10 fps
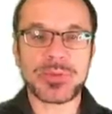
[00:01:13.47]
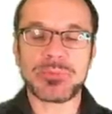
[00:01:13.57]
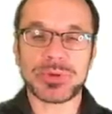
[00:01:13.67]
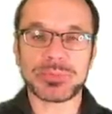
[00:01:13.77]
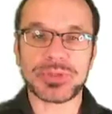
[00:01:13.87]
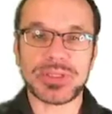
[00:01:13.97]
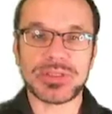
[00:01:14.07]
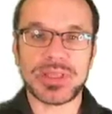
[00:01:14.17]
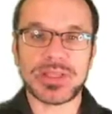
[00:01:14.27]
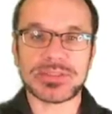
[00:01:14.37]
when reading
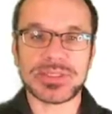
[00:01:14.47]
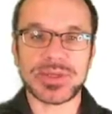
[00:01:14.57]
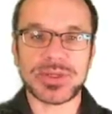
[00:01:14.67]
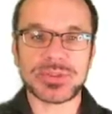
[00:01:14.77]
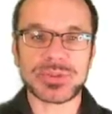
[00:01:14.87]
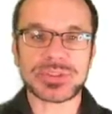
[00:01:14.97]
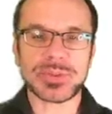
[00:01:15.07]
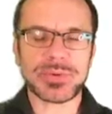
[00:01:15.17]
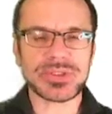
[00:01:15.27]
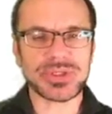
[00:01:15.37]
data
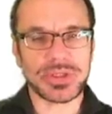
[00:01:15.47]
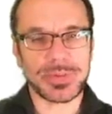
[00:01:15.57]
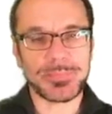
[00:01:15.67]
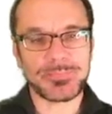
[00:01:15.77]
sequentially.